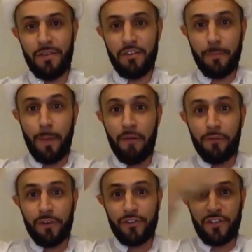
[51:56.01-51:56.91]
this
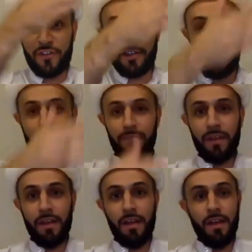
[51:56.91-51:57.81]
buffer system
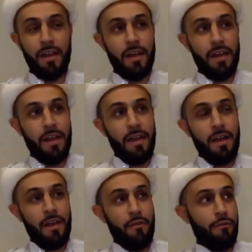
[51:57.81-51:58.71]

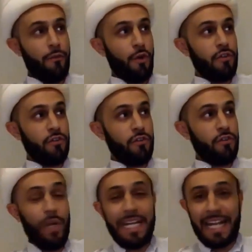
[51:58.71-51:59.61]
for
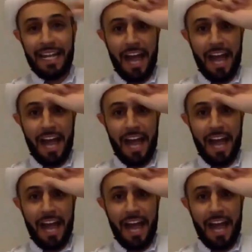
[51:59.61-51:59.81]
so we